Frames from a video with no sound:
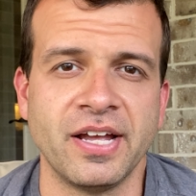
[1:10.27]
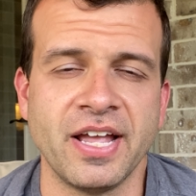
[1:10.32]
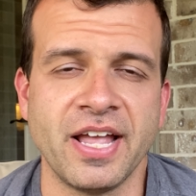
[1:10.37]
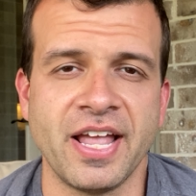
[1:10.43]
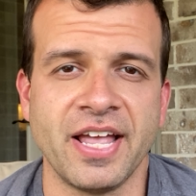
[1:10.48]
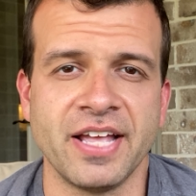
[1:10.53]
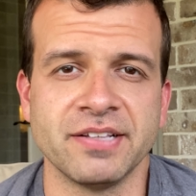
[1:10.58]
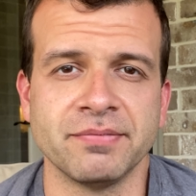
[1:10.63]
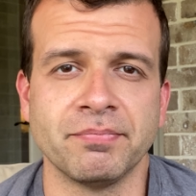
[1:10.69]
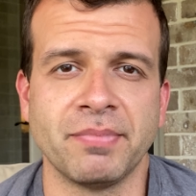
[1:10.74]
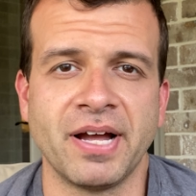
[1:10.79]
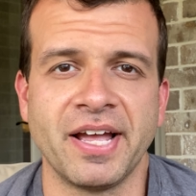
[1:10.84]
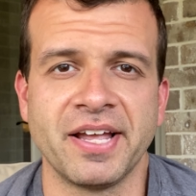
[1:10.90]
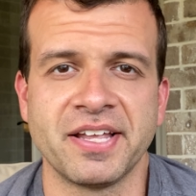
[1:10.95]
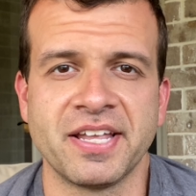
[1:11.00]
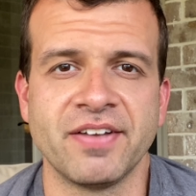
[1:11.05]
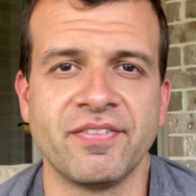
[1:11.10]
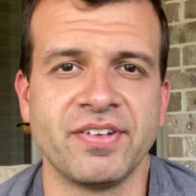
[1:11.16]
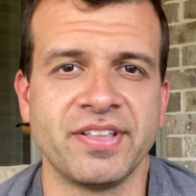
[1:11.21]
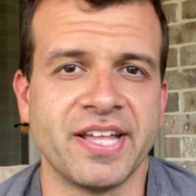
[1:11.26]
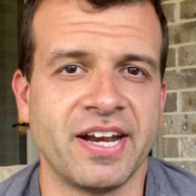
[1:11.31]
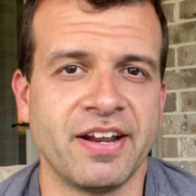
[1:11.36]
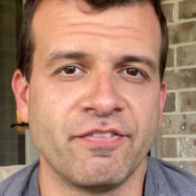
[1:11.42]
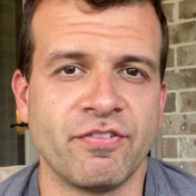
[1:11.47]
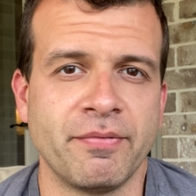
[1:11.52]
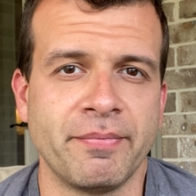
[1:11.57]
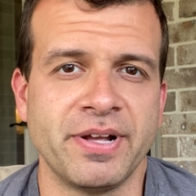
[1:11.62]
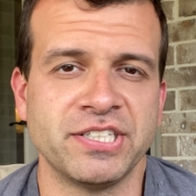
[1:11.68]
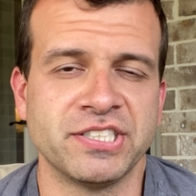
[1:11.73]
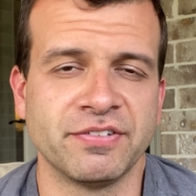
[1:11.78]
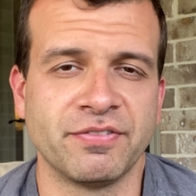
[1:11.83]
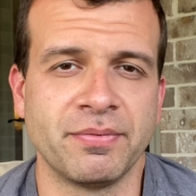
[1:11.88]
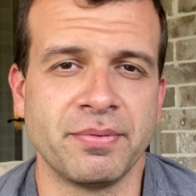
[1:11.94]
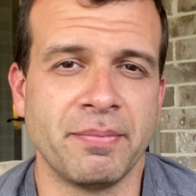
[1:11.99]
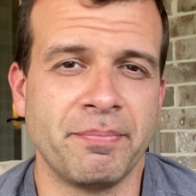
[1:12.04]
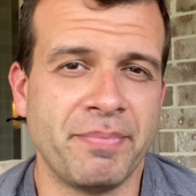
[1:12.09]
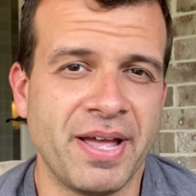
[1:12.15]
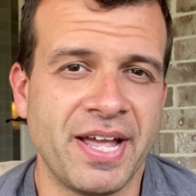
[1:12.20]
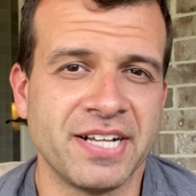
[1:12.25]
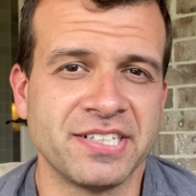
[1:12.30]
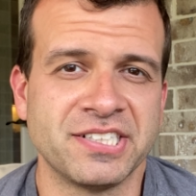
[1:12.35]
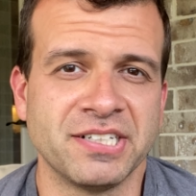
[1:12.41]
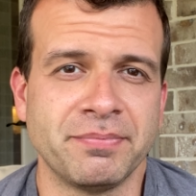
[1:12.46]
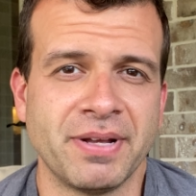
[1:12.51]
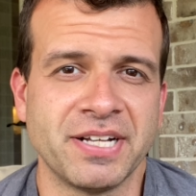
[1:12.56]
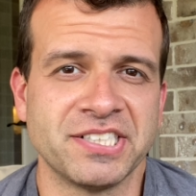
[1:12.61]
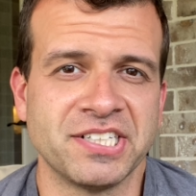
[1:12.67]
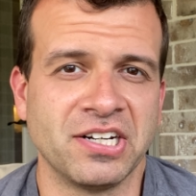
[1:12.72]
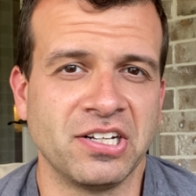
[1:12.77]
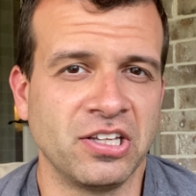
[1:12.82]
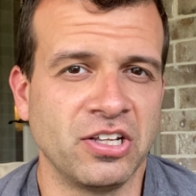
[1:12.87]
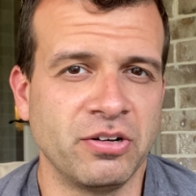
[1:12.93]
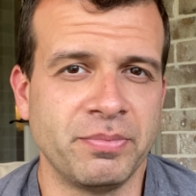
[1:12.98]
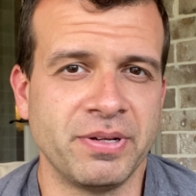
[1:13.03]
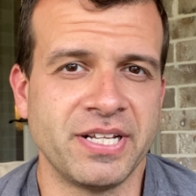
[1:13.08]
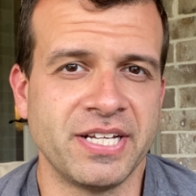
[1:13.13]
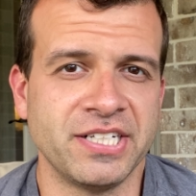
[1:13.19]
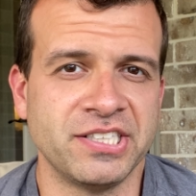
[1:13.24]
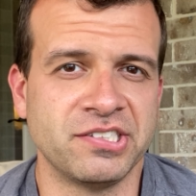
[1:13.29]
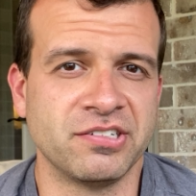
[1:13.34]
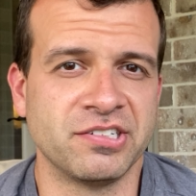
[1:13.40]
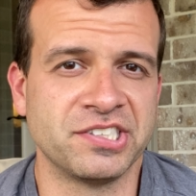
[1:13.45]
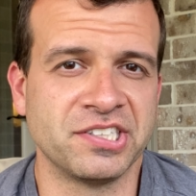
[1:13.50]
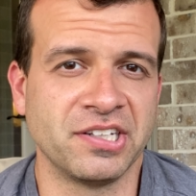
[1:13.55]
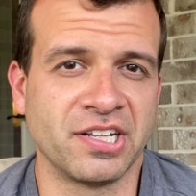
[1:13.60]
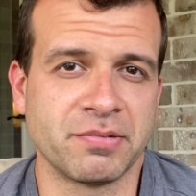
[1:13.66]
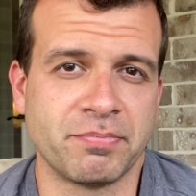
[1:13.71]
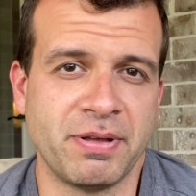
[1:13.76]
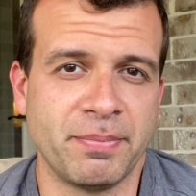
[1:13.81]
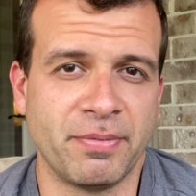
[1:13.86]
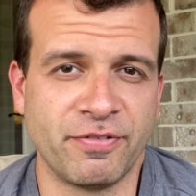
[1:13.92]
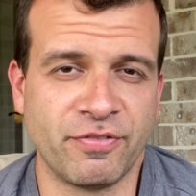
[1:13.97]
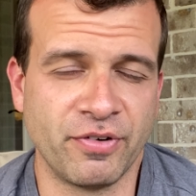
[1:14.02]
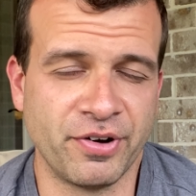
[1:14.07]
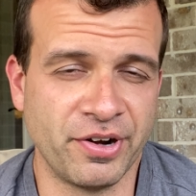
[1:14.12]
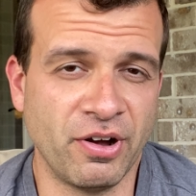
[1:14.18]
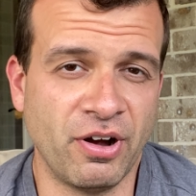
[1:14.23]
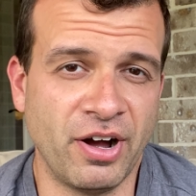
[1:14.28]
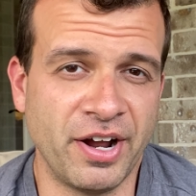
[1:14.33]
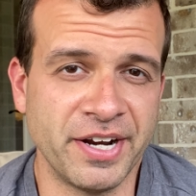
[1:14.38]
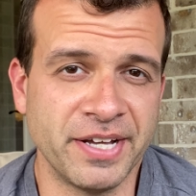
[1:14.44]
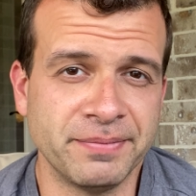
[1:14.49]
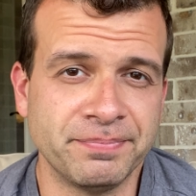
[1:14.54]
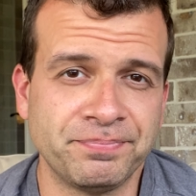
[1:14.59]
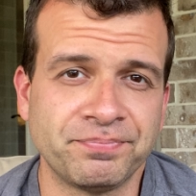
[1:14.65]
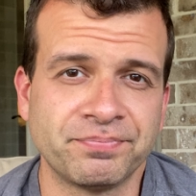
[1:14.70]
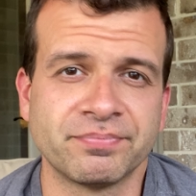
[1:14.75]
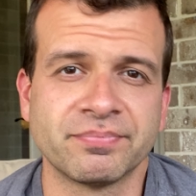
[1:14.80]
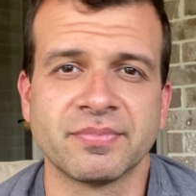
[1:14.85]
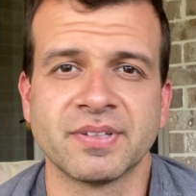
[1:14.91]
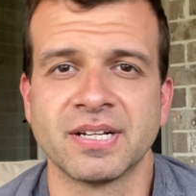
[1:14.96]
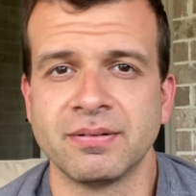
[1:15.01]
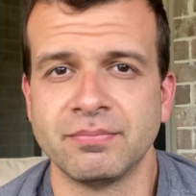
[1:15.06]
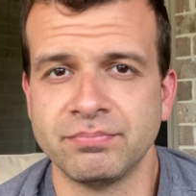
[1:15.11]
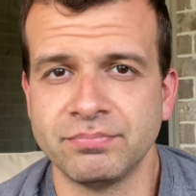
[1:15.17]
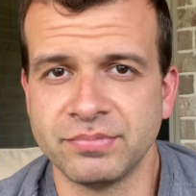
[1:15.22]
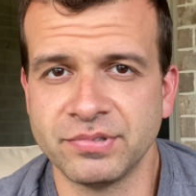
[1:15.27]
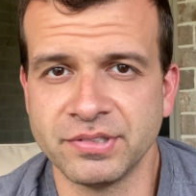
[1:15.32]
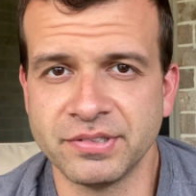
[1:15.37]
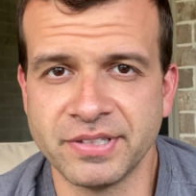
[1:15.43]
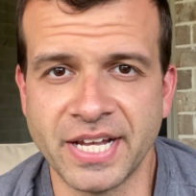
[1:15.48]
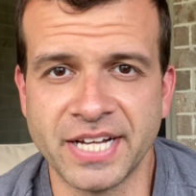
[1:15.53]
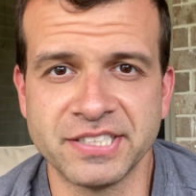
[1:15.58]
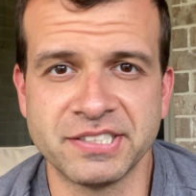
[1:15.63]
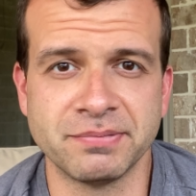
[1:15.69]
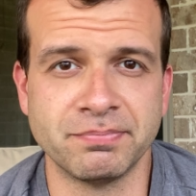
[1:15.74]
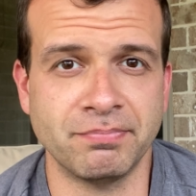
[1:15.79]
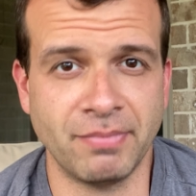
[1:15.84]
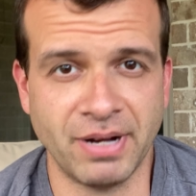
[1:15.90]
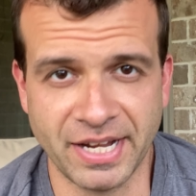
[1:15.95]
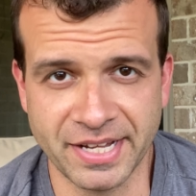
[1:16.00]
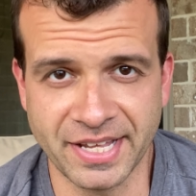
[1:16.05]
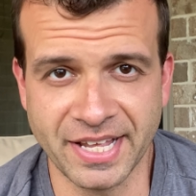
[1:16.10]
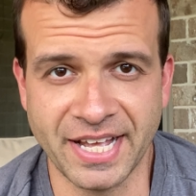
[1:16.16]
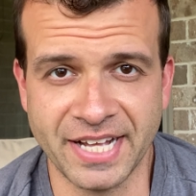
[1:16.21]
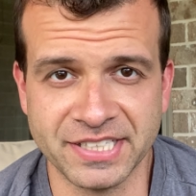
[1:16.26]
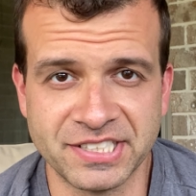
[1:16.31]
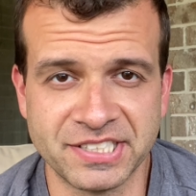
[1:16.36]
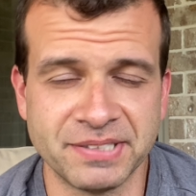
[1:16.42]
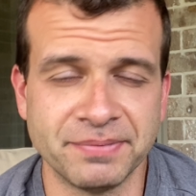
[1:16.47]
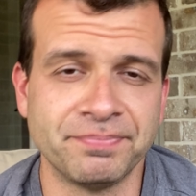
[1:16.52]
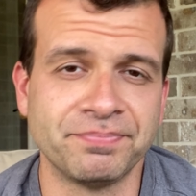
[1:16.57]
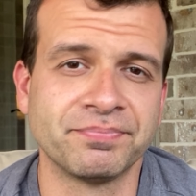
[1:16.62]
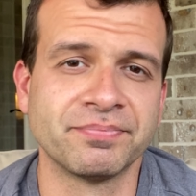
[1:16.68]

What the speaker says: And by giving that information from the banks, it makes it a little bit easier to select people for an audit. That's my guess.